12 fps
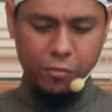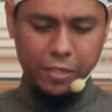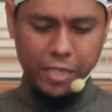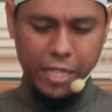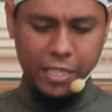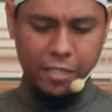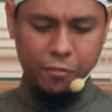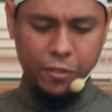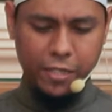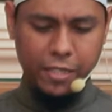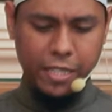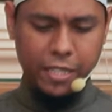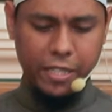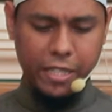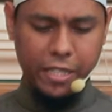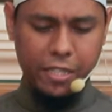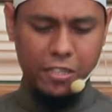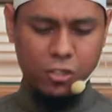or vagina further than the
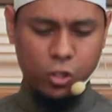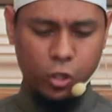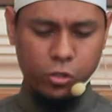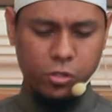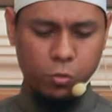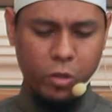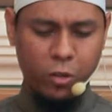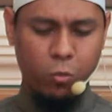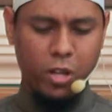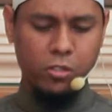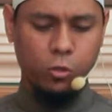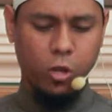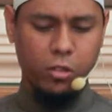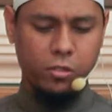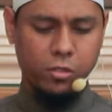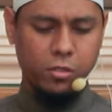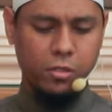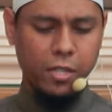area disclosed when one
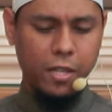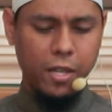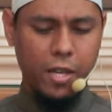squats.